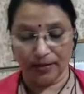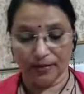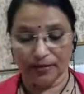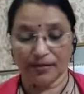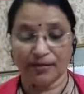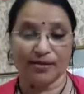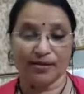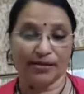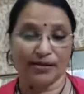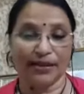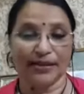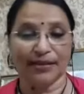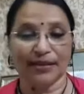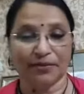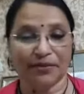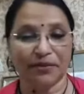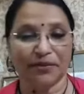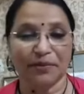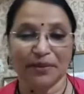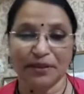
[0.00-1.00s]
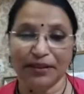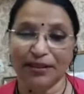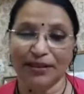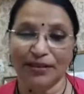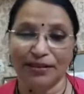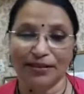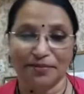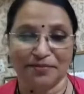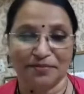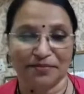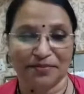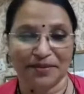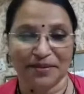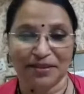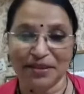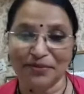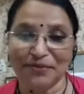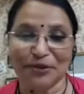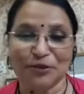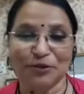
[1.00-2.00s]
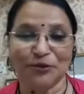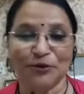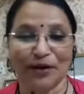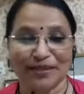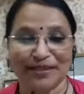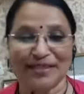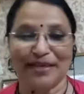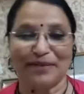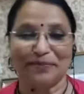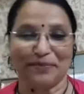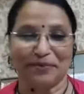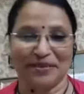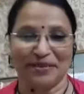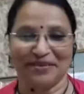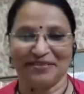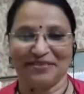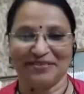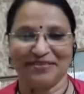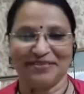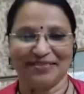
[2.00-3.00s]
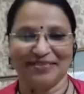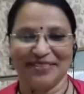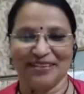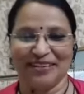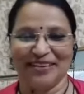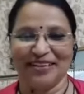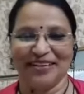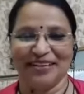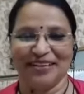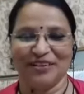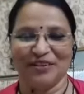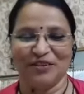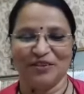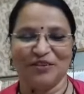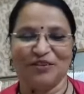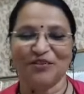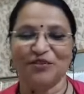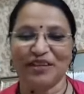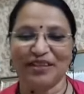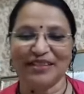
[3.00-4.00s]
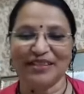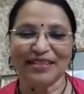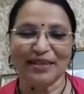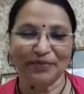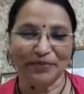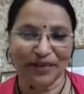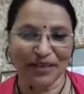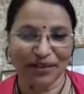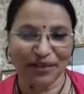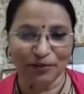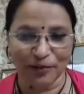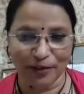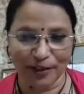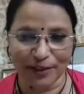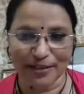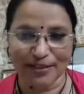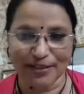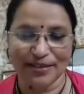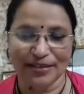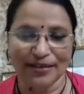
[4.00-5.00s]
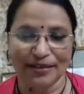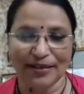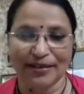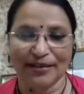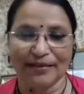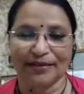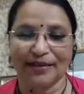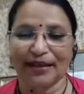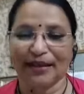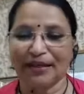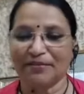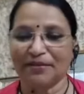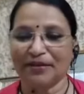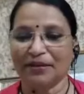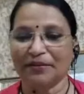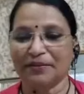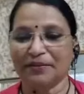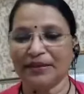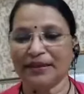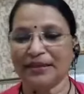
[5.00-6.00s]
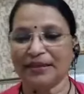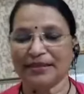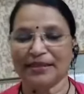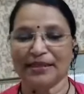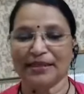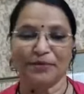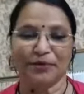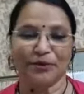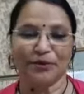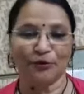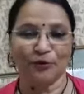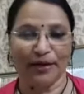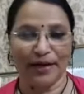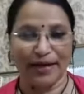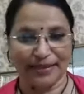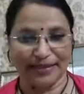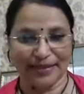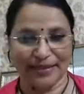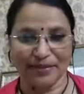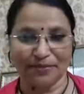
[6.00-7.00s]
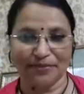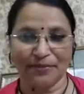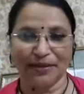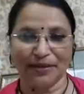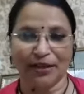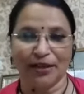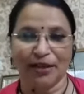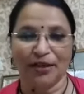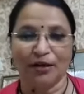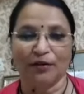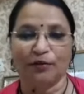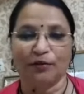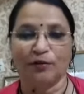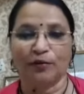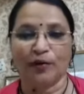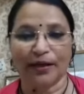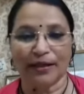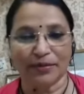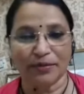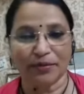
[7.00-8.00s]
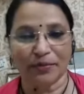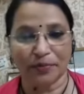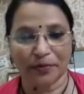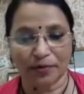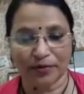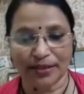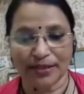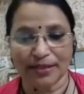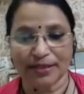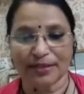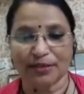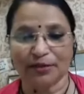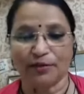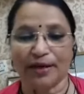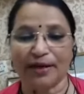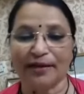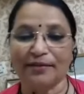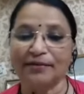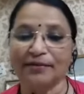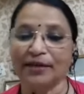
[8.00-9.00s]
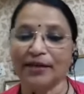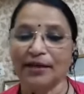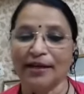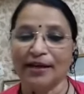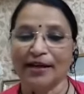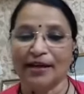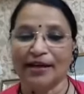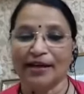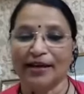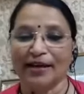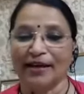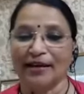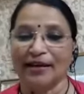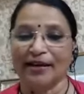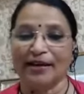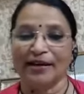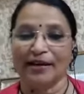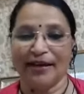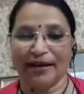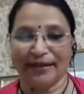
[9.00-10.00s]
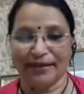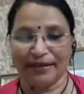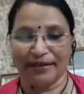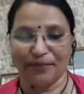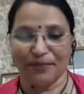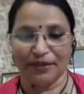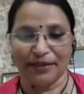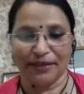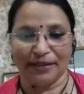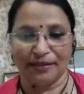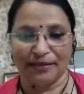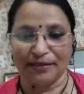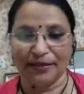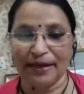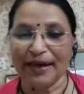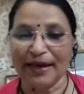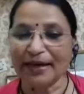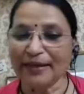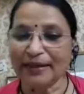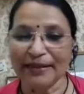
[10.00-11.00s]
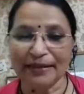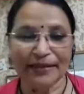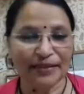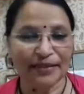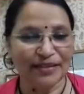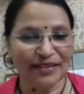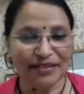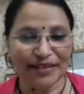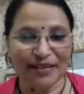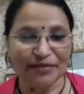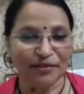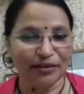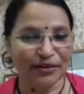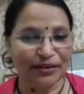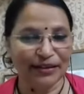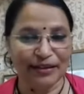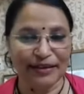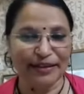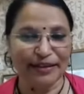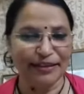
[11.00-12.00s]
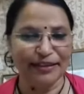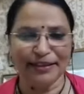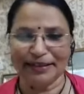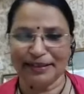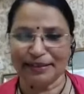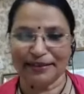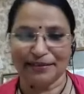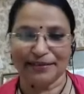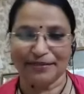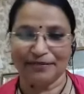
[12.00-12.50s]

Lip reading: success everybody seems to accept. When something works, then everybody seems to accept whatever process you have attempted. And it is never linear.